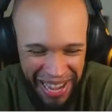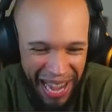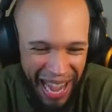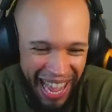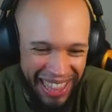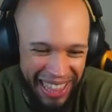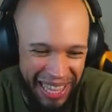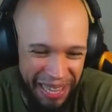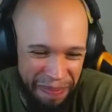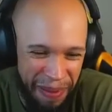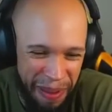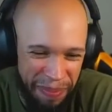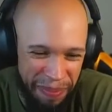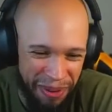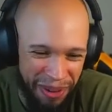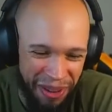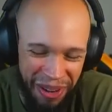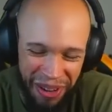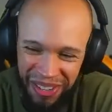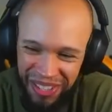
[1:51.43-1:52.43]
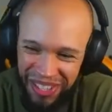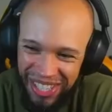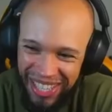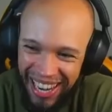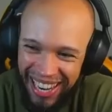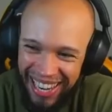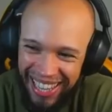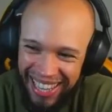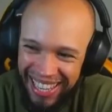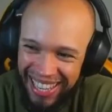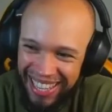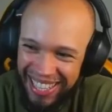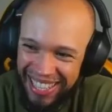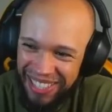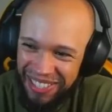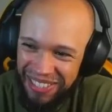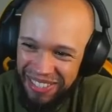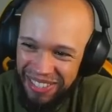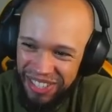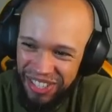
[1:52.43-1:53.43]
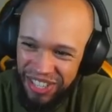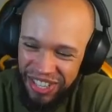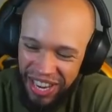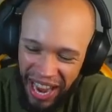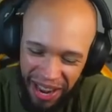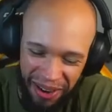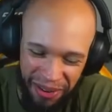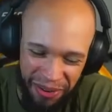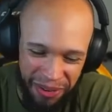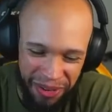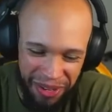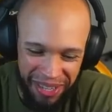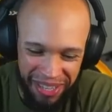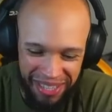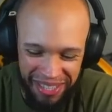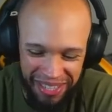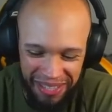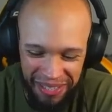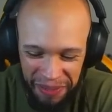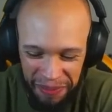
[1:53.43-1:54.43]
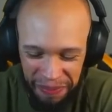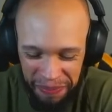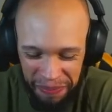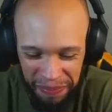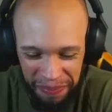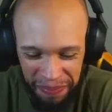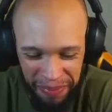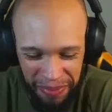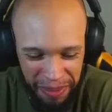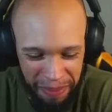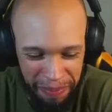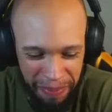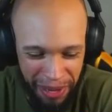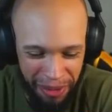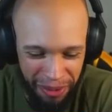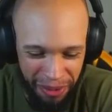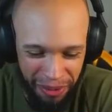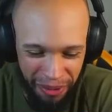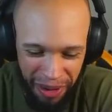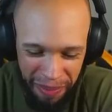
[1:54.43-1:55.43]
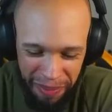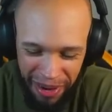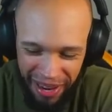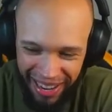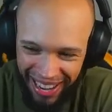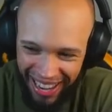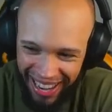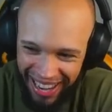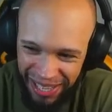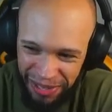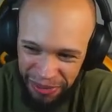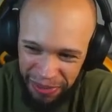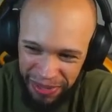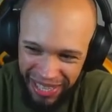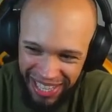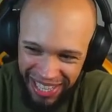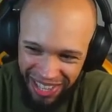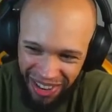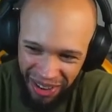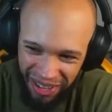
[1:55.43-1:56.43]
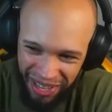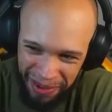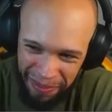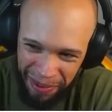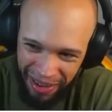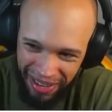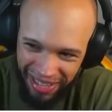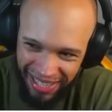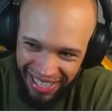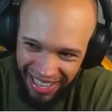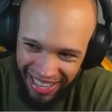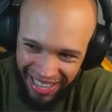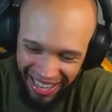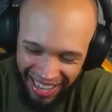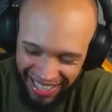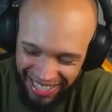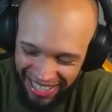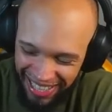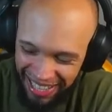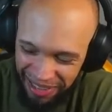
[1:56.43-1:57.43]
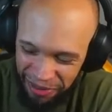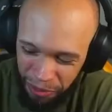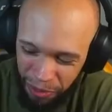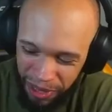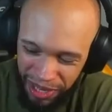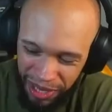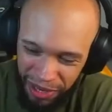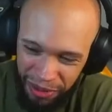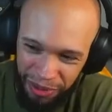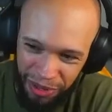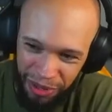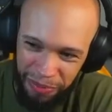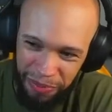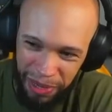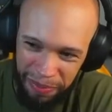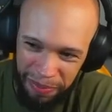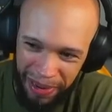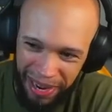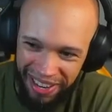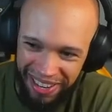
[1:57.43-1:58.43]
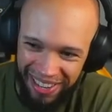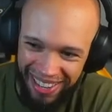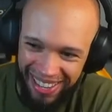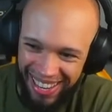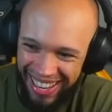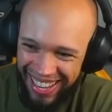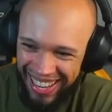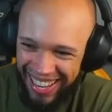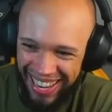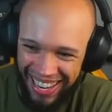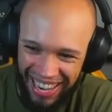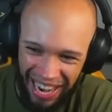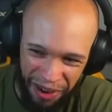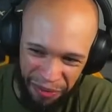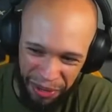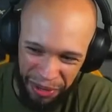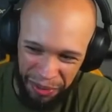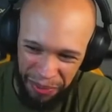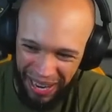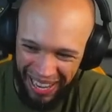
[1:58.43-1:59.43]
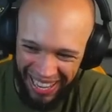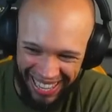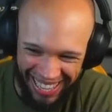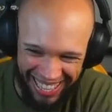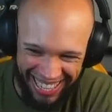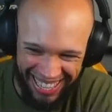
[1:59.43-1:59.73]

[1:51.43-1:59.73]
I think people all just kind of like shat on Metal Greymon Ace when this card came out, because like it's literally what you do but better in every way.